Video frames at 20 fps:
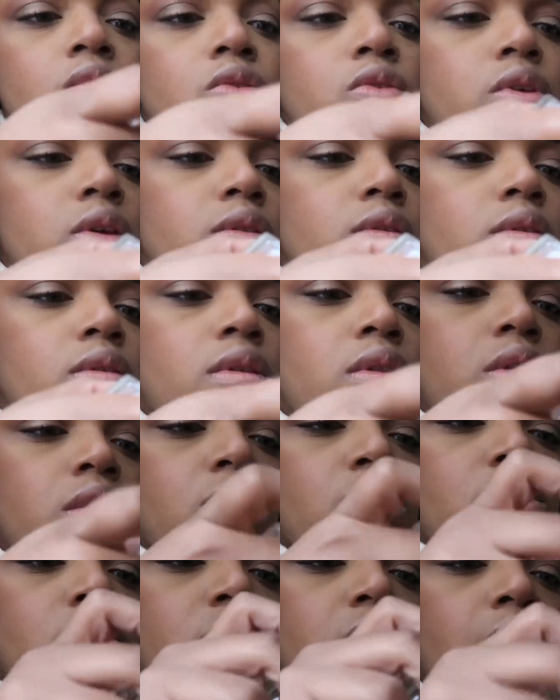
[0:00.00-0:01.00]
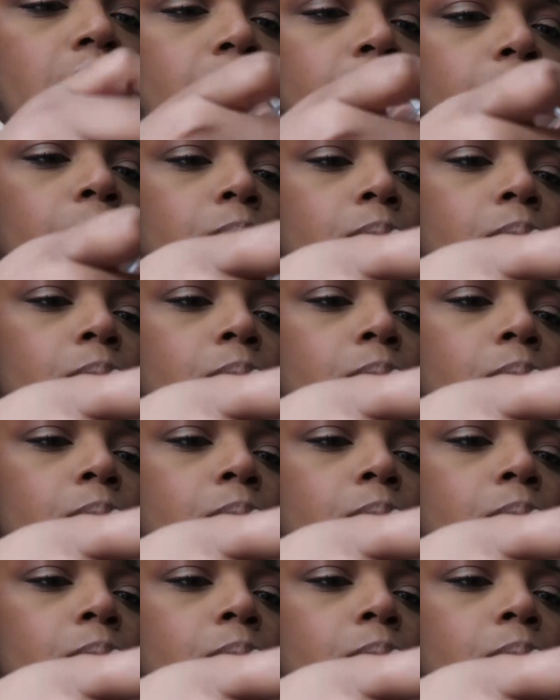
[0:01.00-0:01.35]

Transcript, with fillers: Just, there's not